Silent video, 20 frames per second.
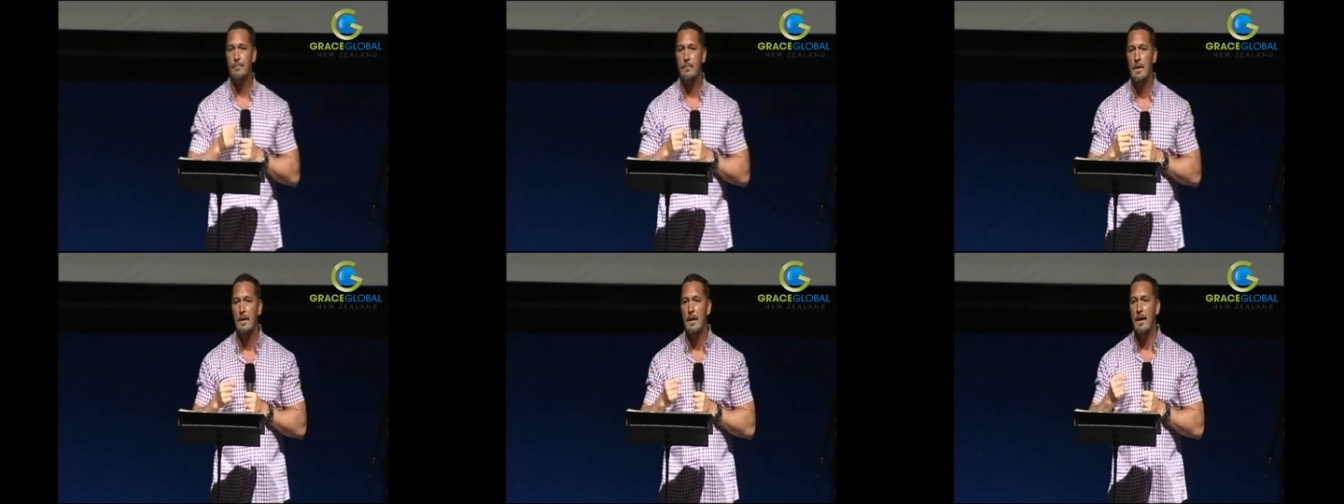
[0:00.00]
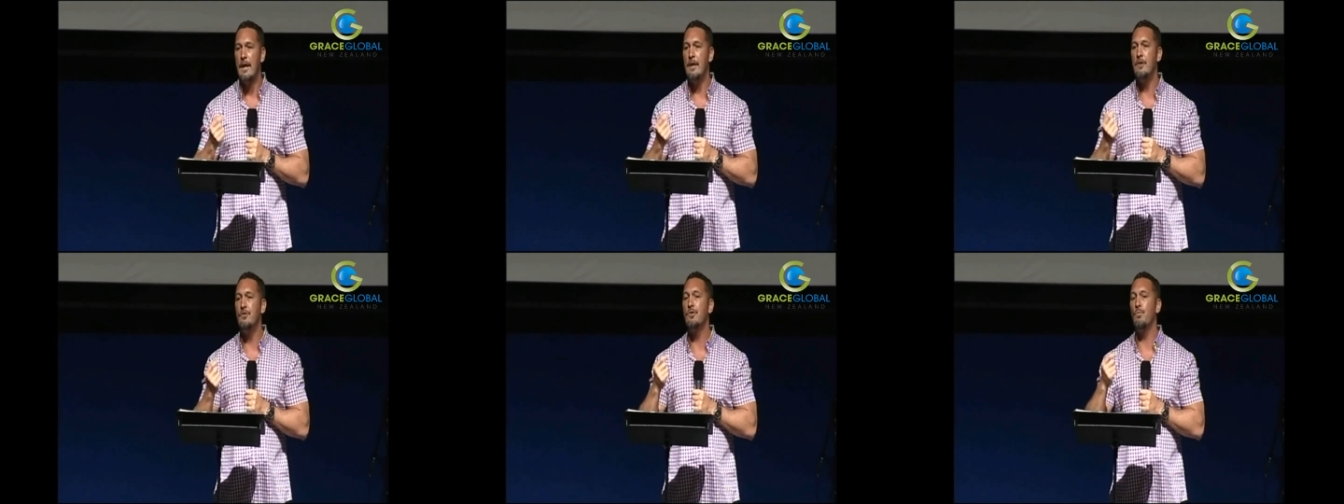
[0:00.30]

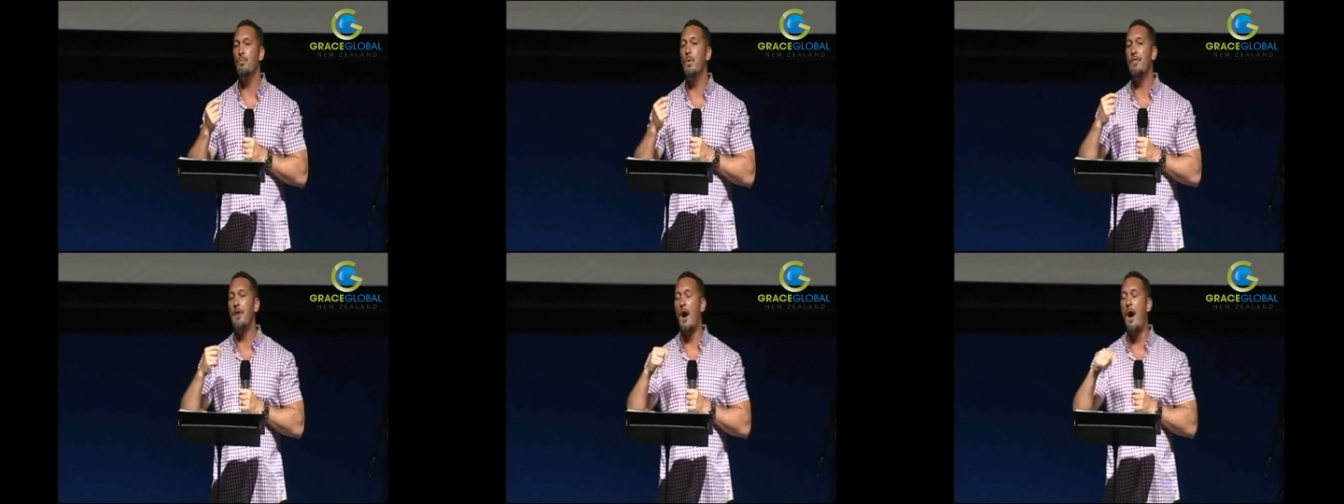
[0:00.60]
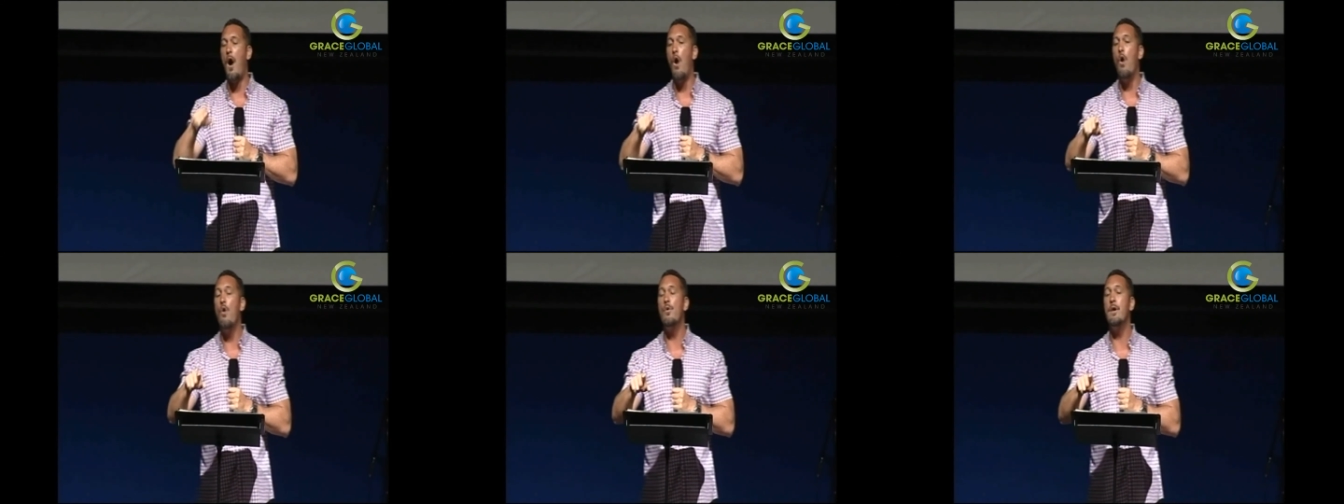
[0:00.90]
He's
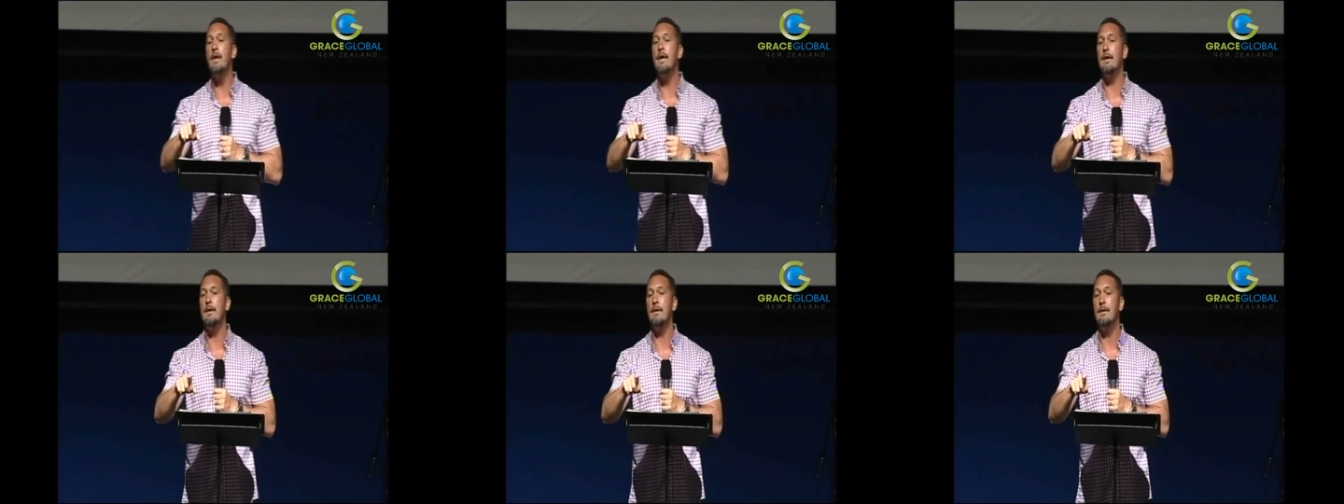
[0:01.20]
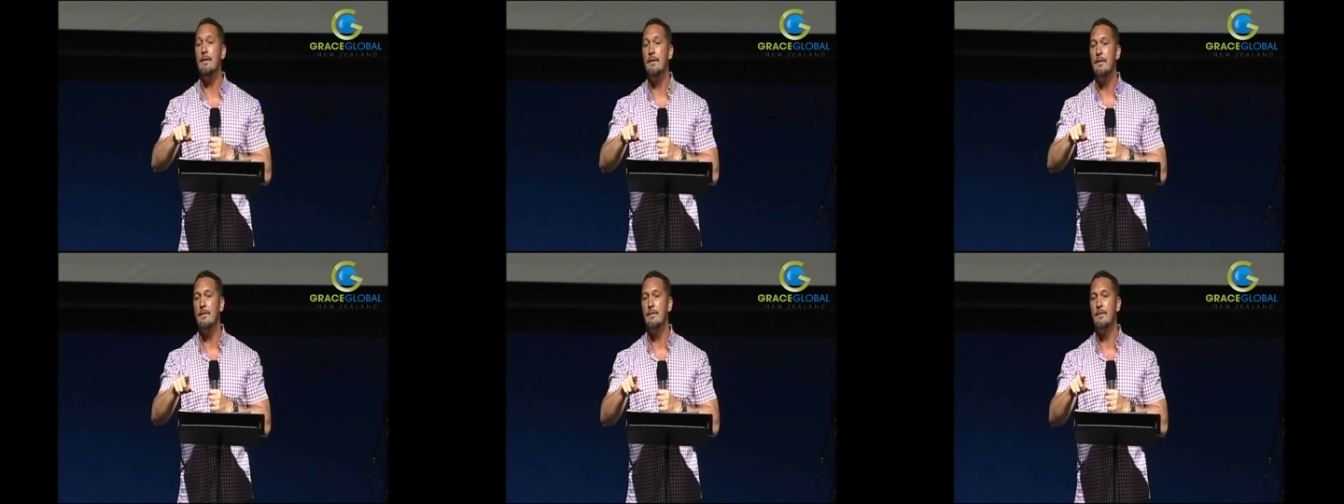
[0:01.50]

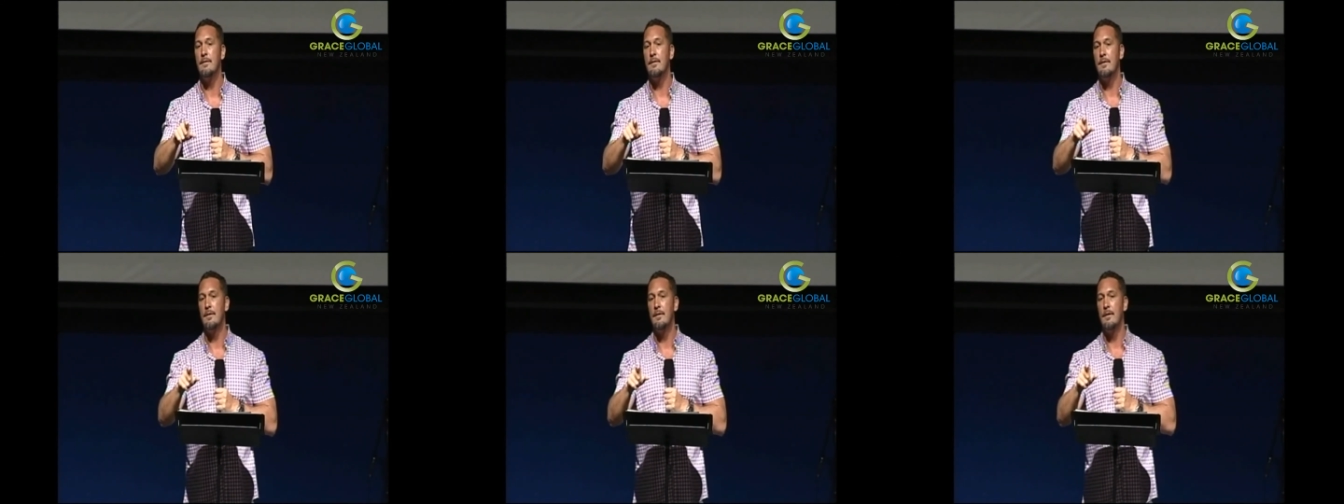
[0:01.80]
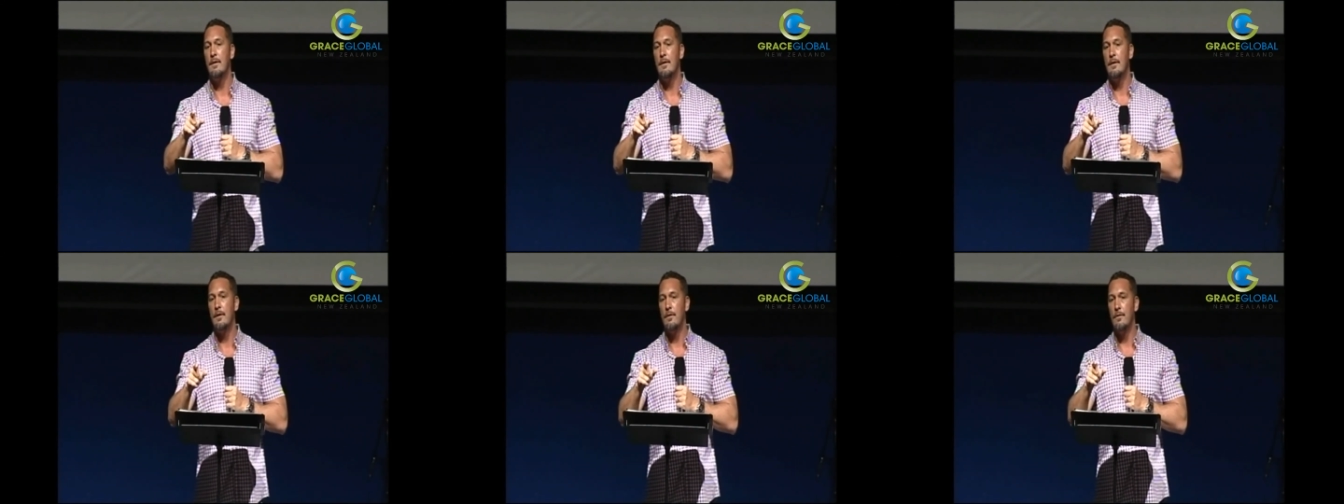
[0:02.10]
withholding
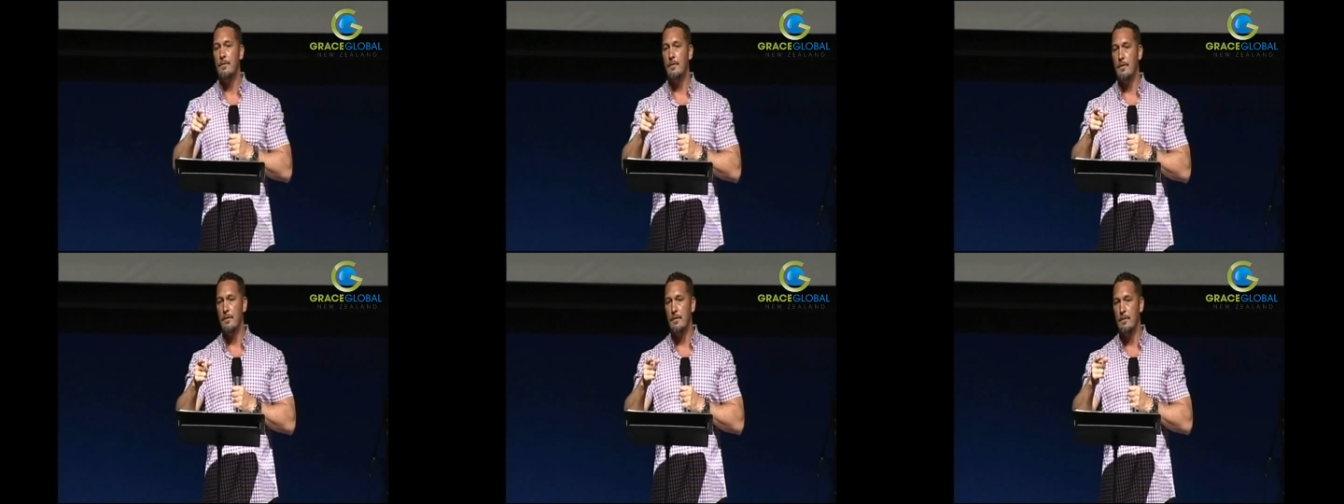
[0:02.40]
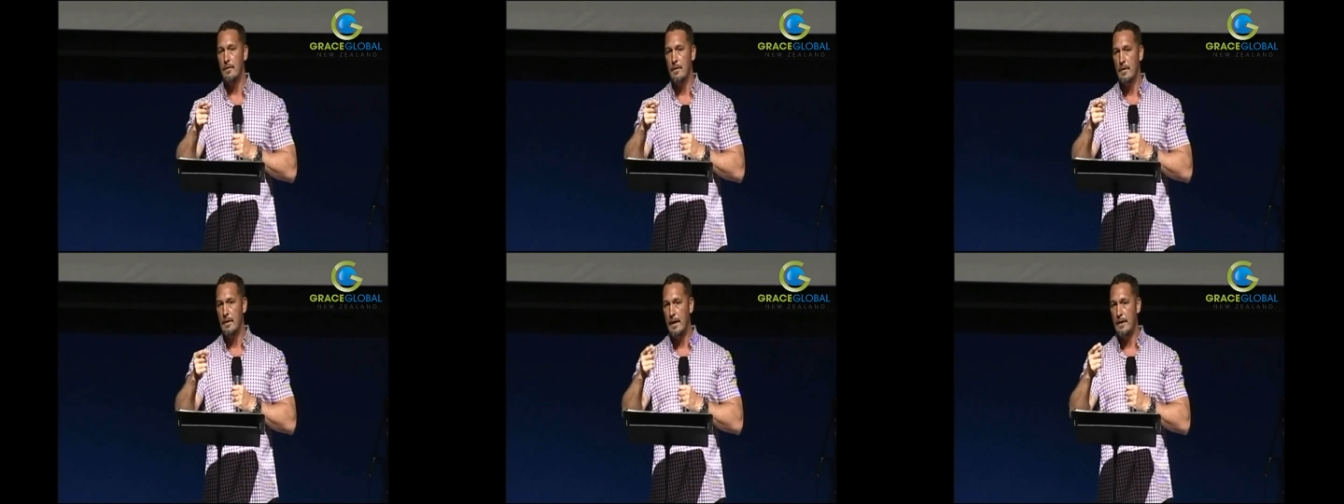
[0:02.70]

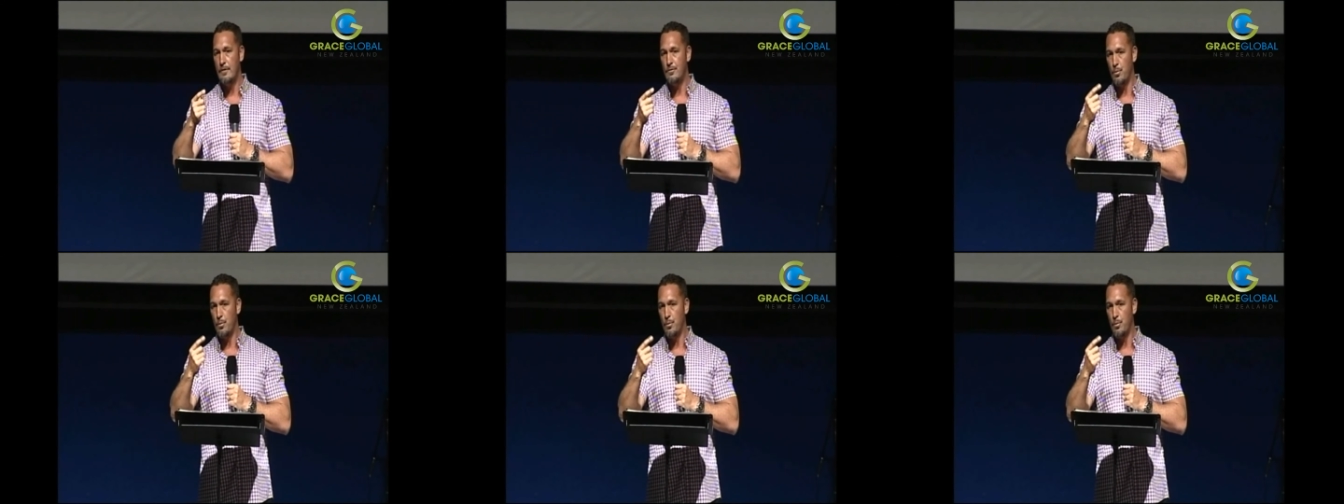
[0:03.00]
he's